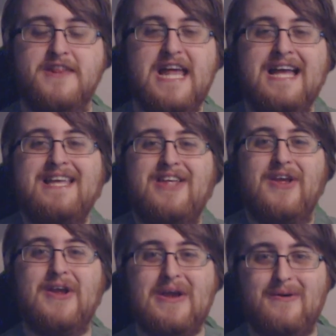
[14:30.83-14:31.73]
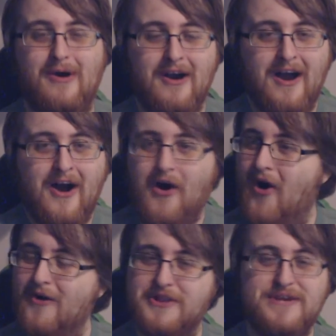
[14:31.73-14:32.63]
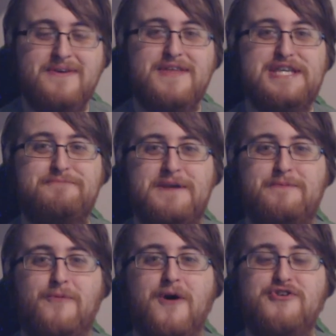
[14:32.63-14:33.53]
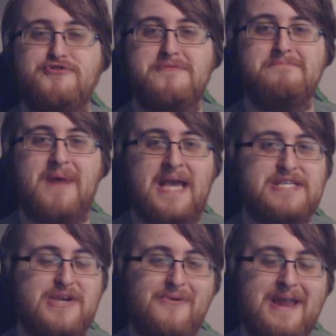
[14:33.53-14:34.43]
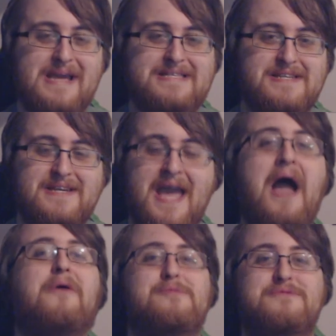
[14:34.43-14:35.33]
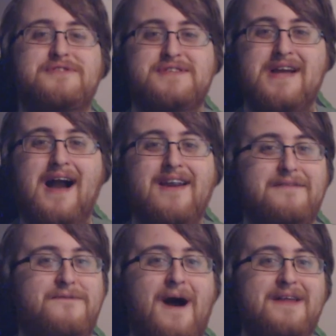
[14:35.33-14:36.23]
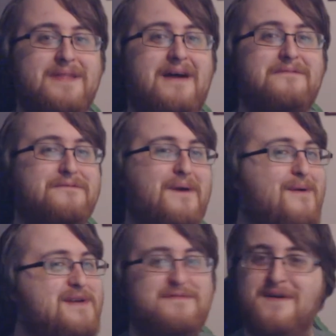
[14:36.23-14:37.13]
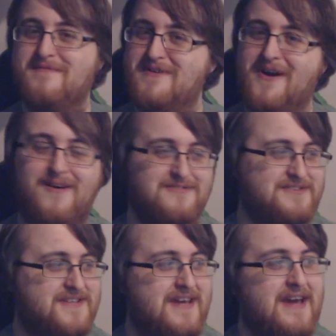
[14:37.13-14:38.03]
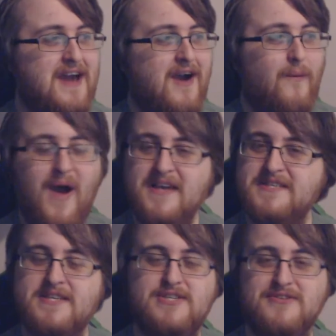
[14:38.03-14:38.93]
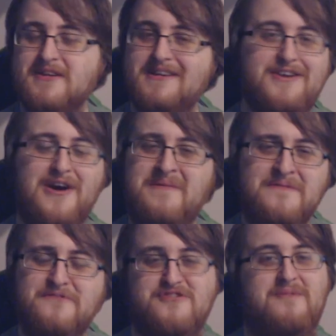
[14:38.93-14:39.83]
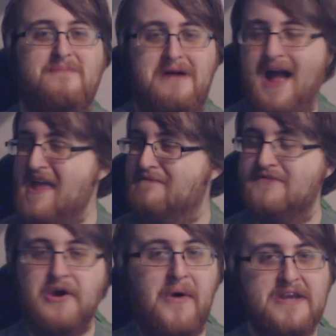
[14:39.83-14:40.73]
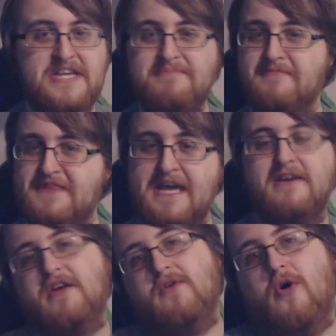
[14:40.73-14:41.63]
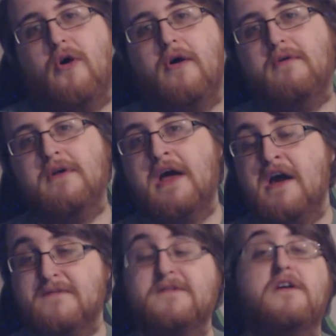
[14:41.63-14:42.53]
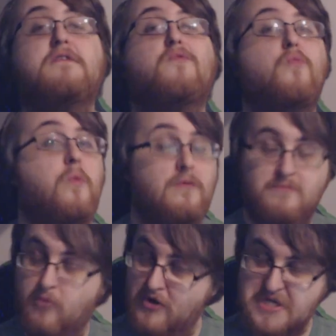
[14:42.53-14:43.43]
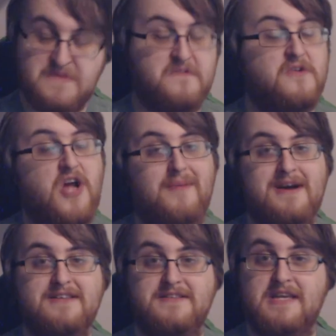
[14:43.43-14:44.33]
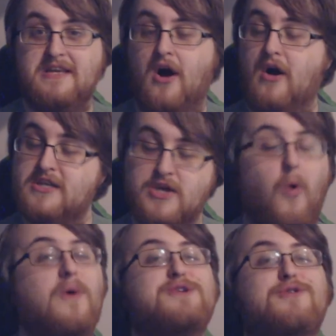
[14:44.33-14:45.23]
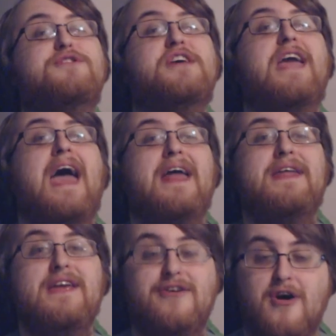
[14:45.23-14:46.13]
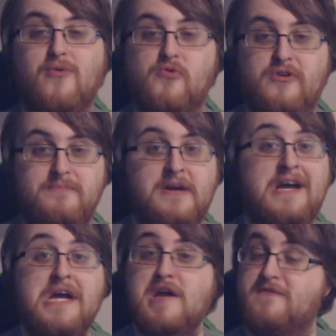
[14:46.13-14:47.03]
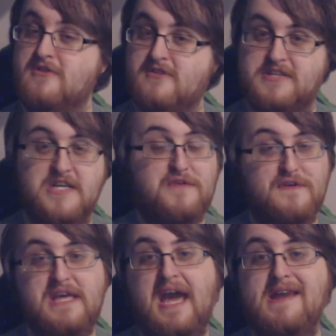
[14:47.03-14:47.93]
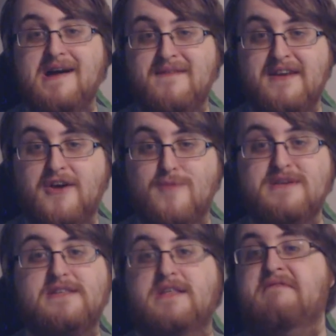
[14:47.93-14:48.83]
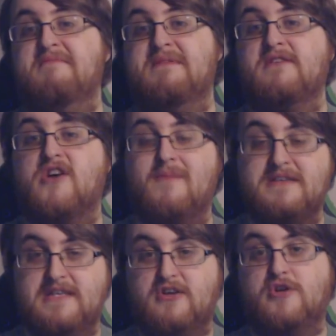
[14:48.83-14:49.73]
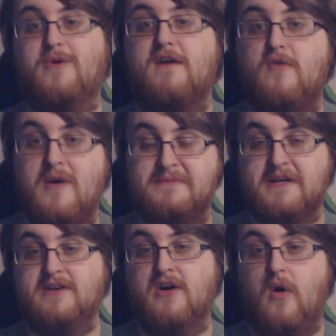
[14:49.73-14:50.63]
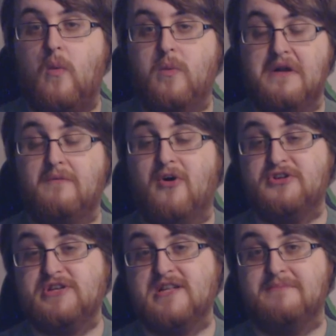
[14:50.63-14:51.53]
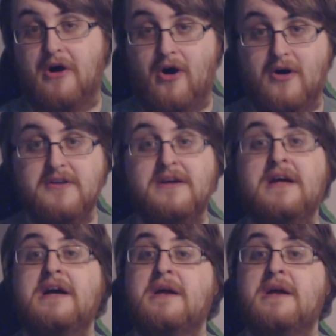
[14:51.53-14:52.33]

Thank you. All three of these people were drum and bassy related accounts, and I find that very, very odd. Where's this suddenly come from? I have no idea, but thank you all for your wonderful comments. It is always good to get an ego rub. If you yourself, again, have any comments, leave them in the comment section, whatever website you're watching them on.